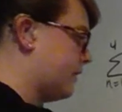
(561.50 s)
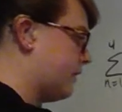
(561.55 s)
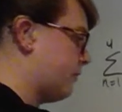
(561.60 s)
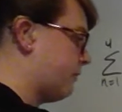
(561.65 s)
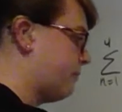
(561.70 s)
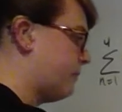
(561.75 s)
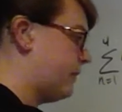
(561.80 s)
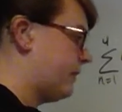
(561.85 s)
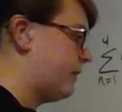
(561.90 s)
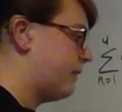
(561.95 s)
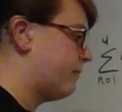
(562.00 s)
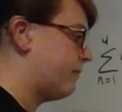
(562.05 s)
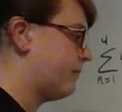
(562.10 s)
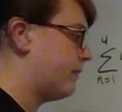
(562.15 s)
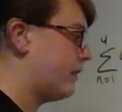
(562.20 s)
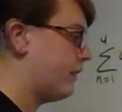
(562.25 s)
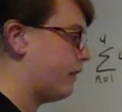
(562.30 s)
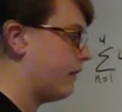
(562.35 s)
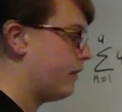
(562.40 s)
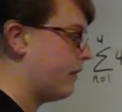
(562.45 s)
would be,
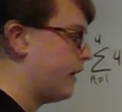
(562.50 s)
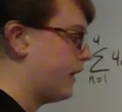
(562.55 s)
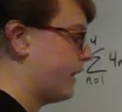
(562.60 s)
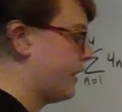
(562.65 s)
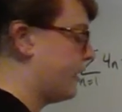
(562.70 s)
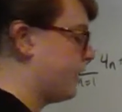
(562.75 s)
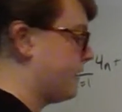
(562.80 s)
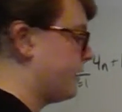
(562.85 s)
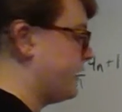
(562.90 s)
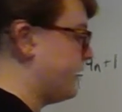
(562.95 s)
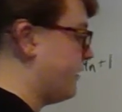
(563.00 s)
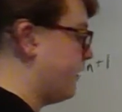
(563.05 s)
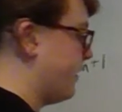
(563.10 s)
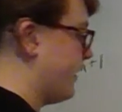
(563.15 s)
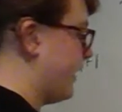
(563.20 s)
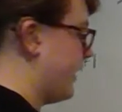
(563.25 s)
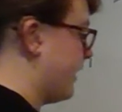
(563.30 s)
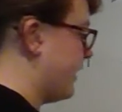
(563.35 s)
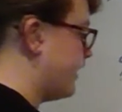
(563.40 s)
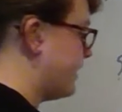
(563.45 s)
I could continue it,
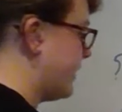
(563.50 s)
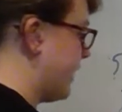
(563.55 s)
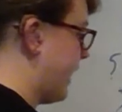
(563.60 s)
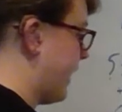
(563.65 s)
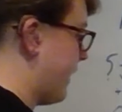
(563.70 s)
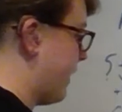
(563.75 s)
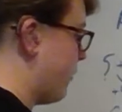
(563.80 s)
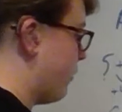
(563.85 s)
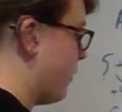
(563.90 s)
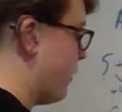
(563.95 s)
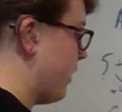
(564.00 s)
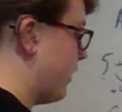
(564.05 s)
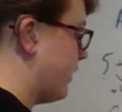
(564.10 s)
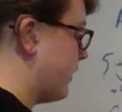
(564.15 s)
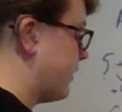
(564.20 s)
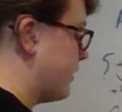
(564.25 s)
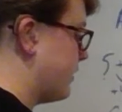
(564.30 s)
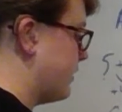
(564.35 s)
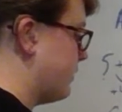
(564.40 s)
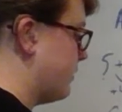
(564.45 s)
I guess,
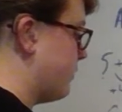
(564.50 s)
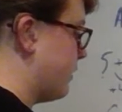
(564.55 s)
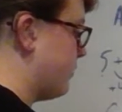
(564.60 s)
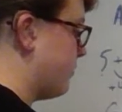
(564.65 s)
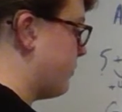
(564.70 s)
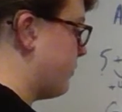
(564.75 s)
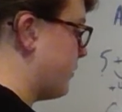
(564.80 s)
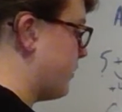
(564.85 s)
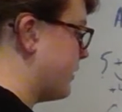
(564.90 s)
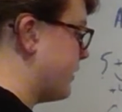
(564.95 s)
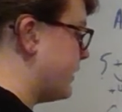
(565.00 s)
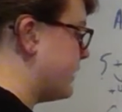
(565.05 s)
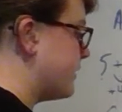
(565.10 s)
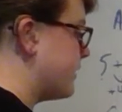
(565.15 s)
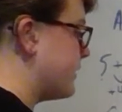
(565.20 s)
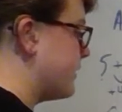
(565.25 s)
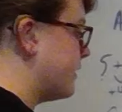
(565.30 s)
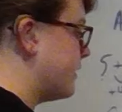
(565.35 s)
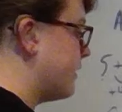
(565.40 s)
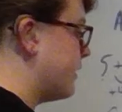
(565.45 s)
81, do one more at
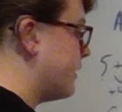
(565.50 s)
least.